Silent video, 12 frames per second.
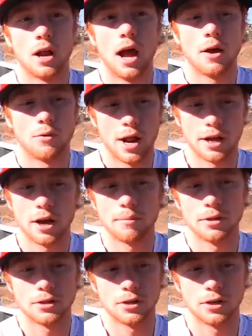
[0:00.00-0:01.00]
when I when I
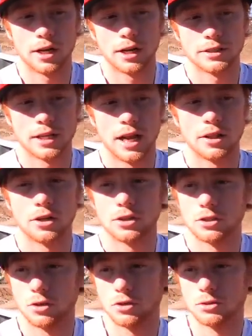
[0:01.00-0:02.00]
come in the turn, like I said, I look
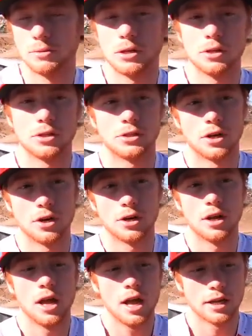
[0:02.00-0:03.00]
towards the middle of the
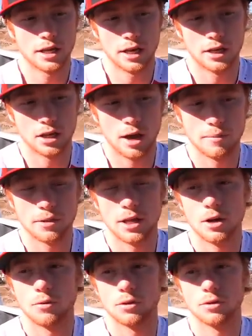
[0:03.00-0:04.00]
turn, get it, come in
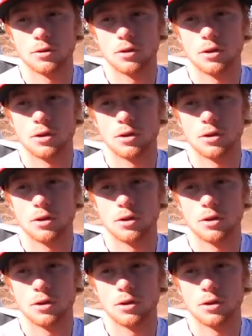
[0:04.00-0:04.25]
there with